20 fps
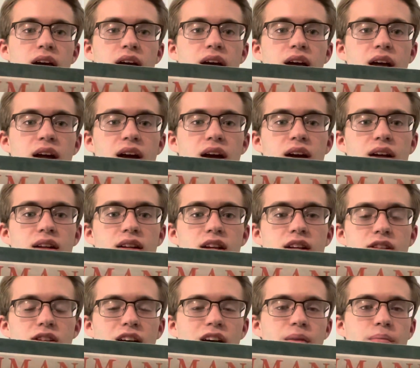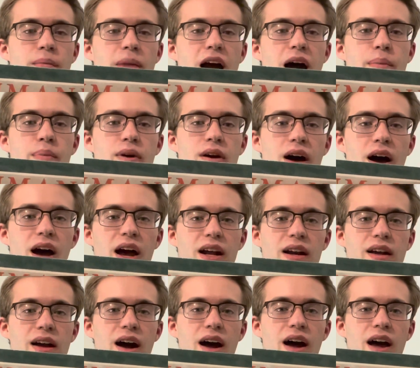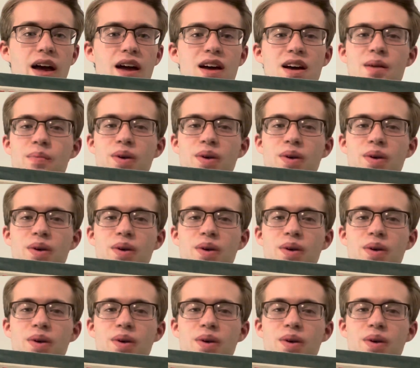and he's like a map guide guy,